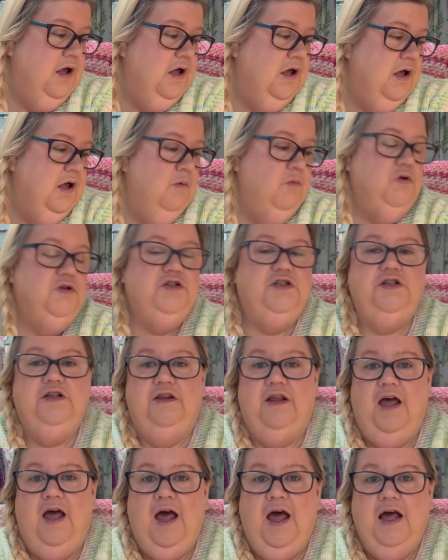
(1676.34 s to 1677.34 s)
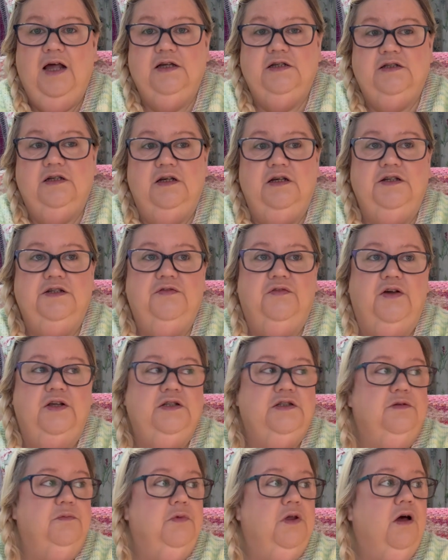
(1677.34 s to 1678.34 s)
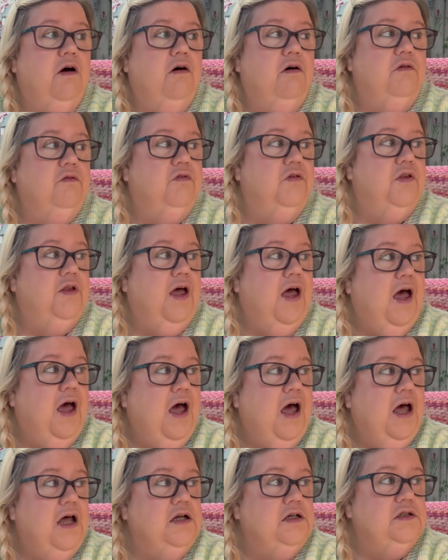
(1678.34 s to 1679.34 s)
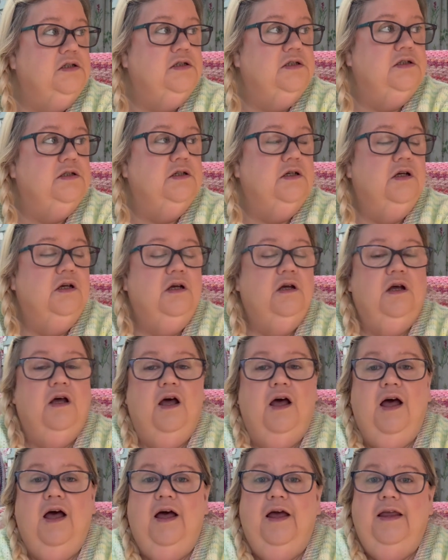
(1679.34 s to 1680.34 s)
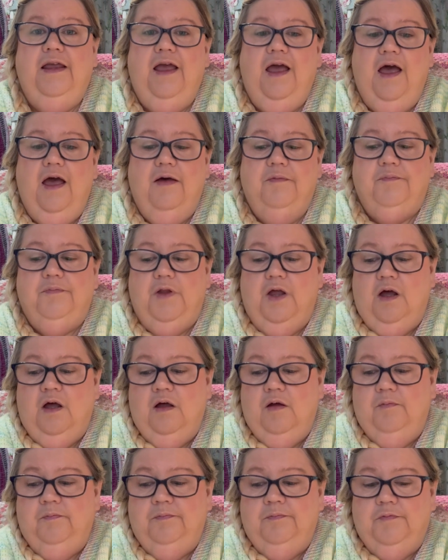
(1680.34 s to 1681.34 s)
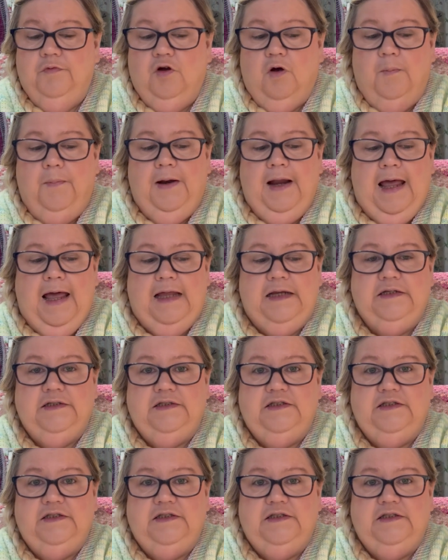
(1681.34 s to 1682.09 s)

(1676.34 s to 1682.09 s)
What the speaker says: want to do the hats. I need to find some yarn for the hats. Yeah, got plans,